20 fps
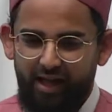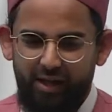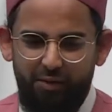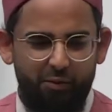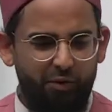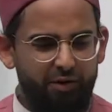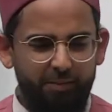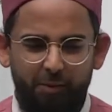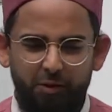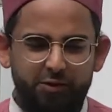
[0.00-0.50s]

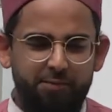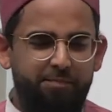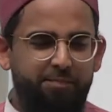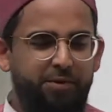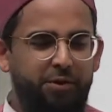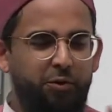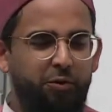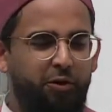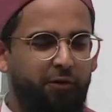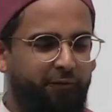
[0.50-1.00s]
And one of the most
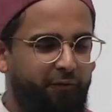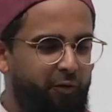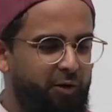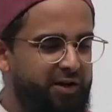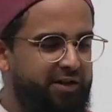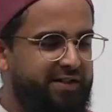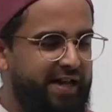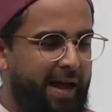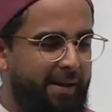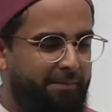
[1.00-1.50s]
beautiful
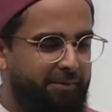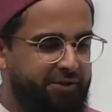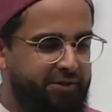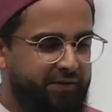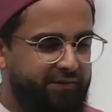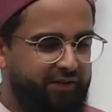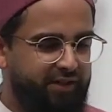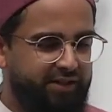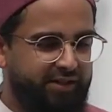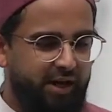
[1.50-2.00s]
examples
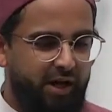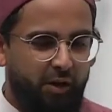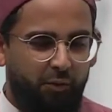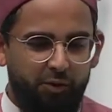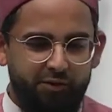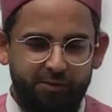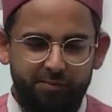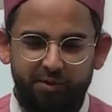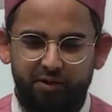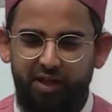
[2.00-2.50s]
of this
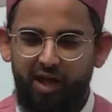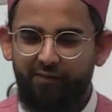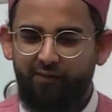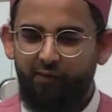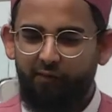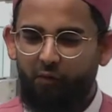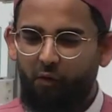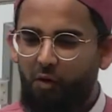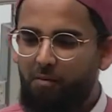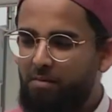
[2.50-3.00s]
was from the life
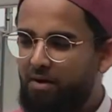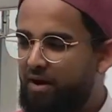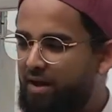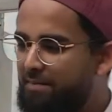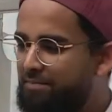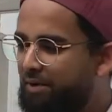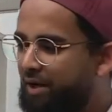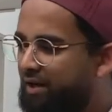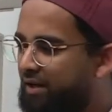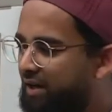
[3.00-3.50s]
of Umar
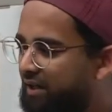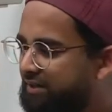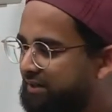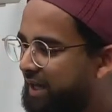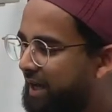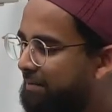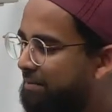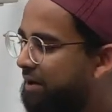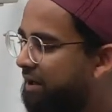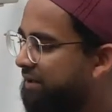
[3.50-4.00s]
ibn
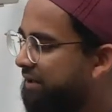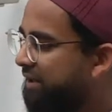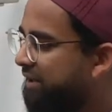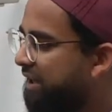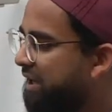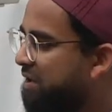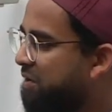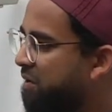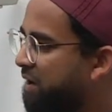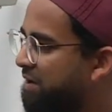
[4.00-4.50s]
al-Khattab
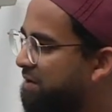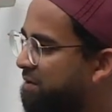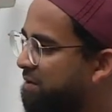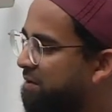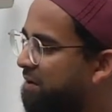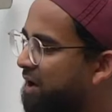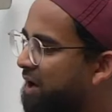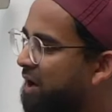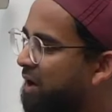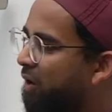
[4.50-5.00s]
radiallahu
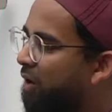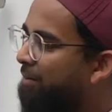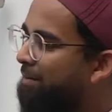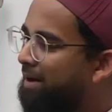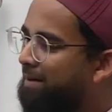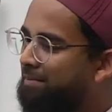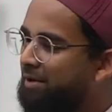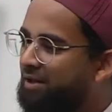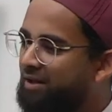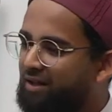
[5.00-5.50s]
anhu.
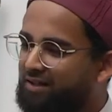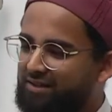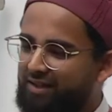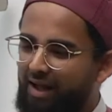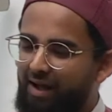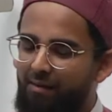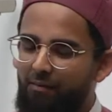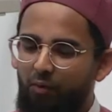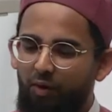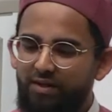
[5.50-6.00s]
Umar ibn
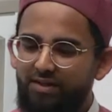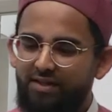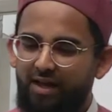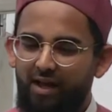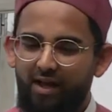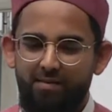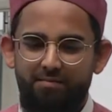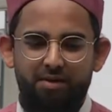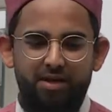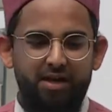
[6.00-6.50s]
al-Khattab one
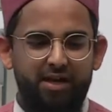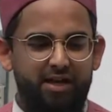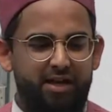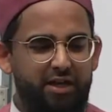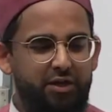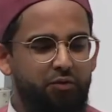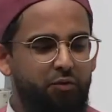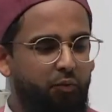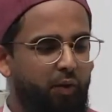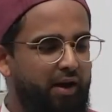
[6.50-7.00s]
time,
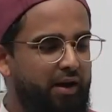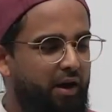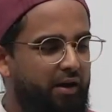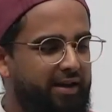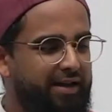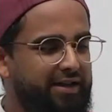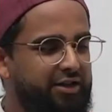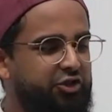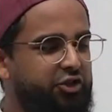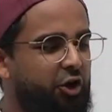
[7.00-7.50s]
he went
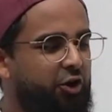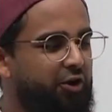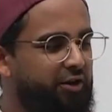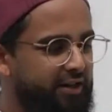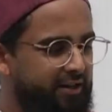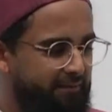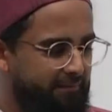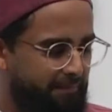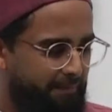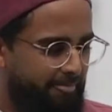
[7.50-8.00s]
on a
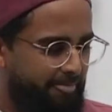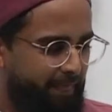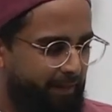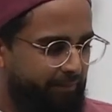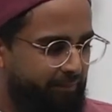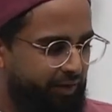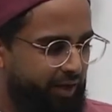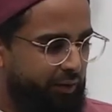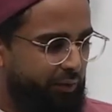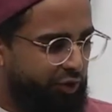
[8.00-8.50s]
journey.
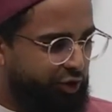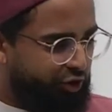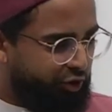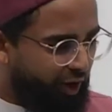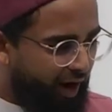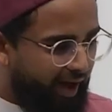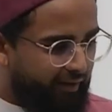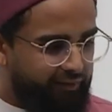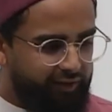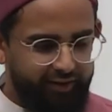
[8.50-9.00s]
He was
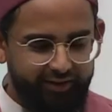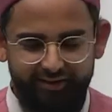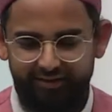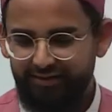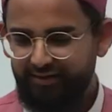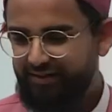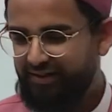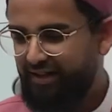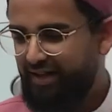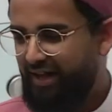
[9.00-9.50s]
traveling.
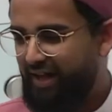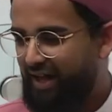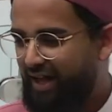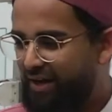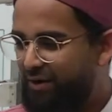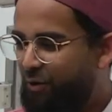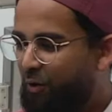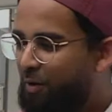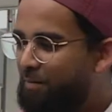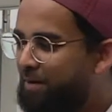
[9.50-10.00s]

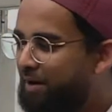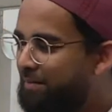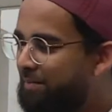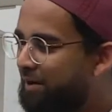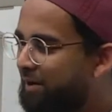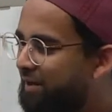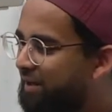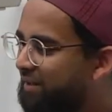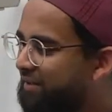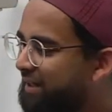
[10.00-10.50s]
And Umar
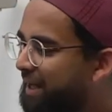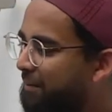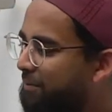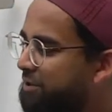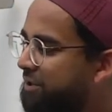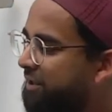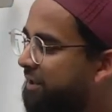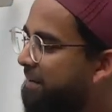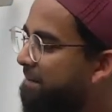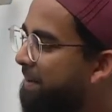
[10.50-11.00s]
ibn al-Khattab
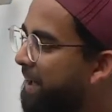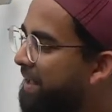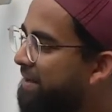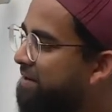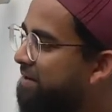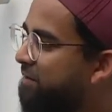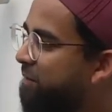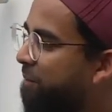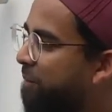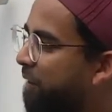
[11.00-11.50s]
was a
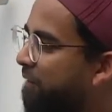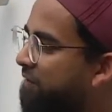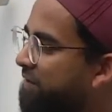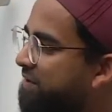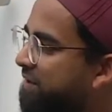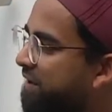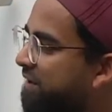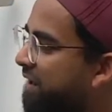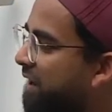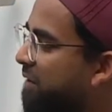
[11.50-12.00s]
companion of the
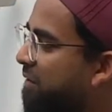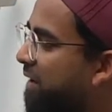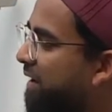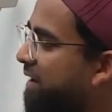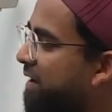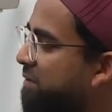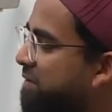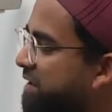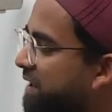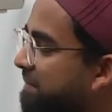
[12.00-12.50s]
Prophet sallallahu
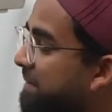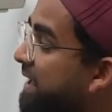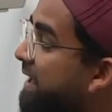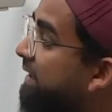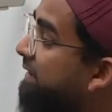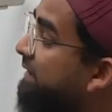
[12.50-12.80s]
alaihi wasallam